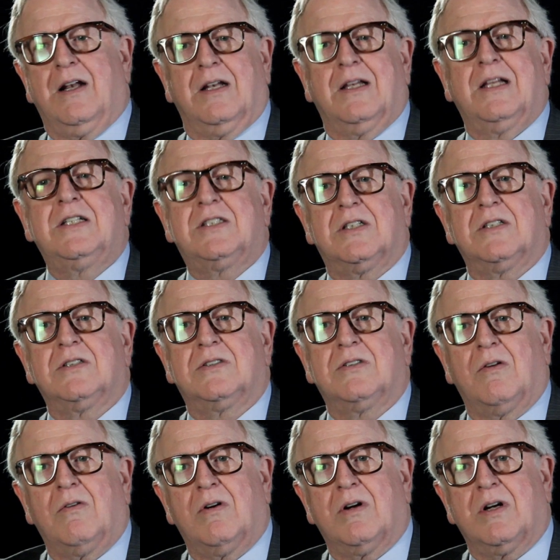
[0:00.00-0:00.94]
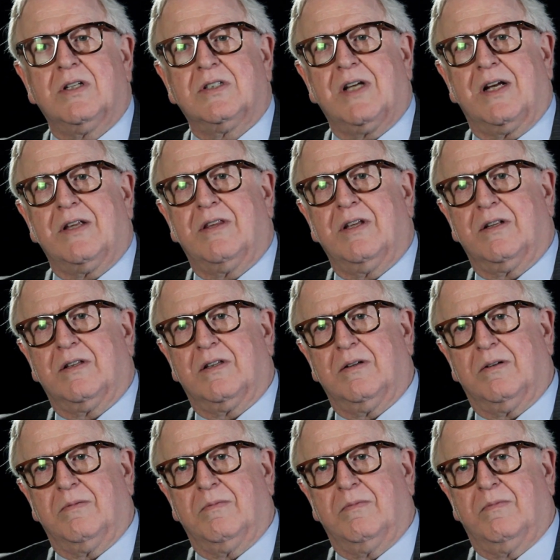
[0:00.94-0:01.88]
at least as long as I think
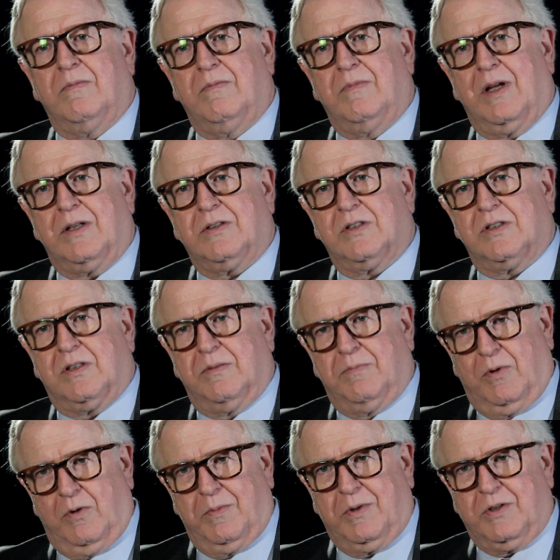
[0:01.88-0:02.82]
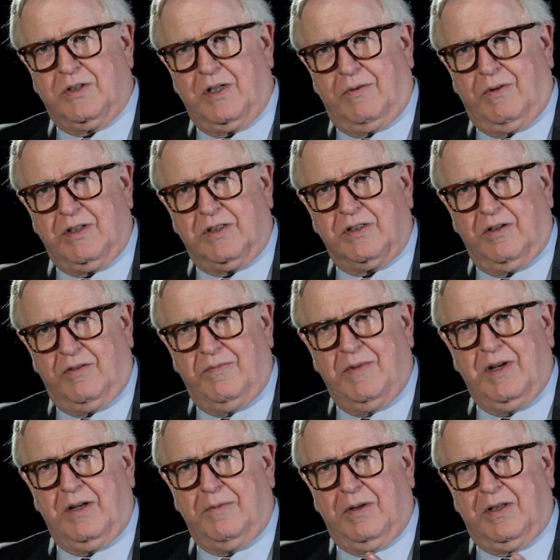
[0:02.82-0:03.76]
not just the boomer generation of
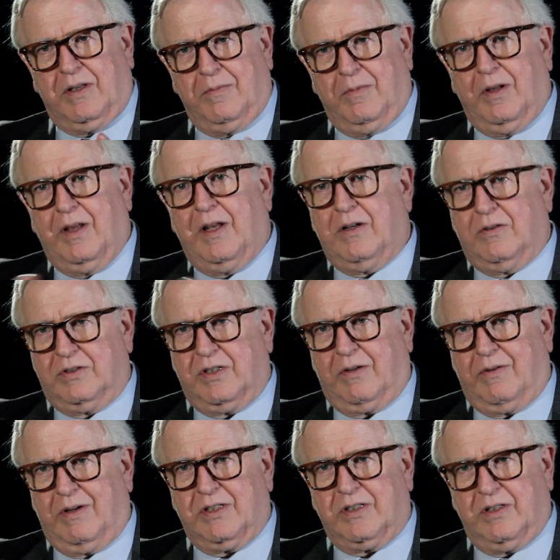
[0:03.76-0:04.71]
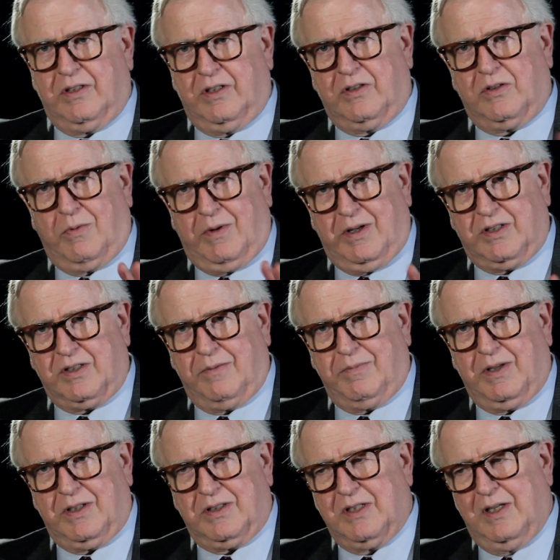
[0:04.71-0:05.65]
me, but the millennial generation, the
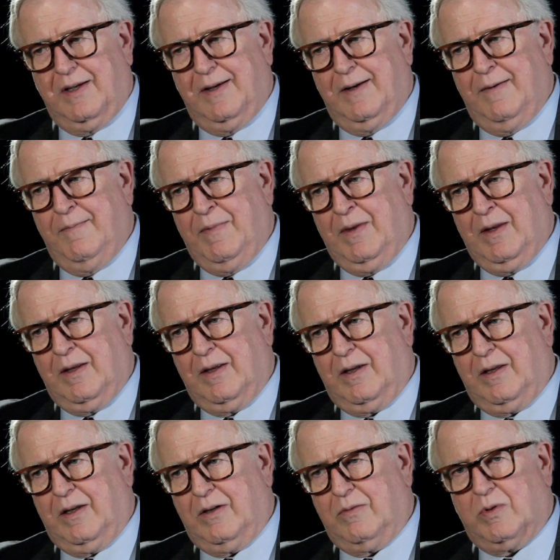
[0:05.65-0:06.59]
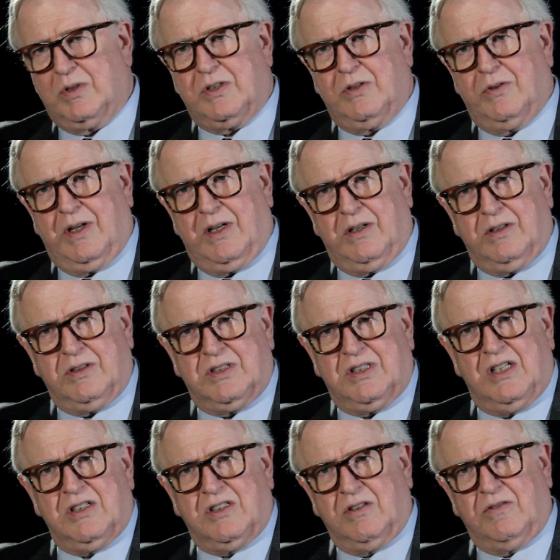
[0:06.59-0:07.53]
20-somethings, we still get a
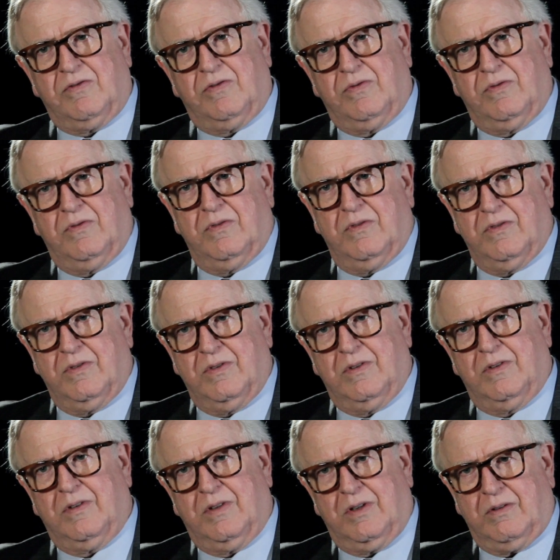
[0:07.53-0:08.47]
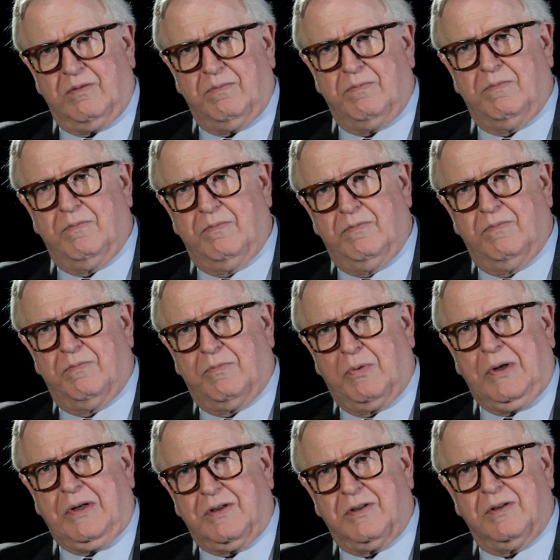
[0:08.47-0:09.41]
sense of the
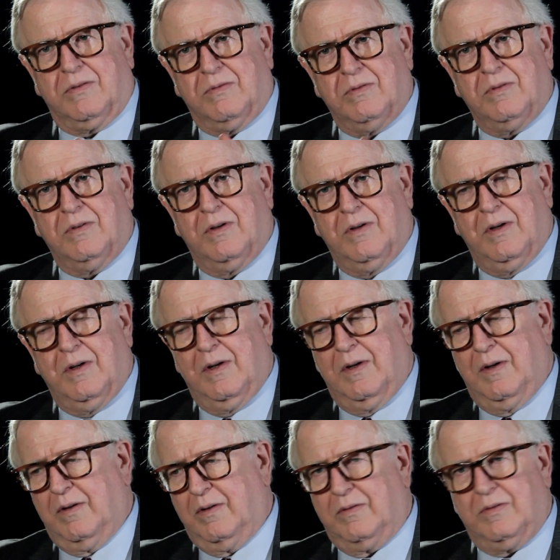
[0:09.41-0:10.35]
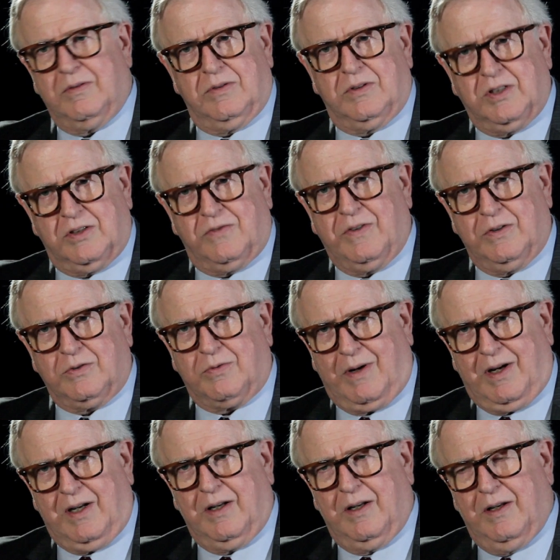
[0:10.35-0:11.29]
print. It just feels
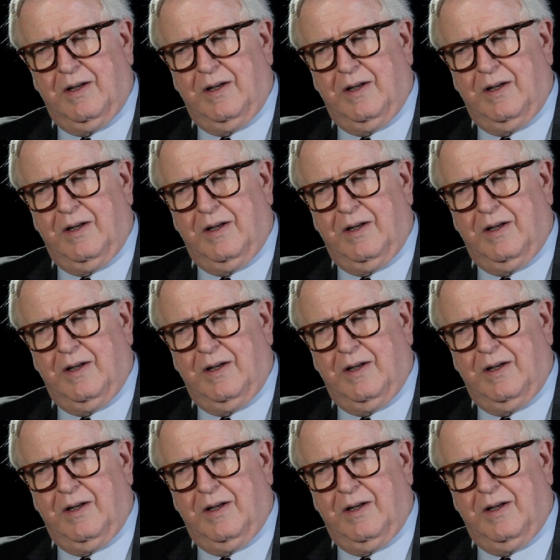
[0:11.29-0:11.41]
right.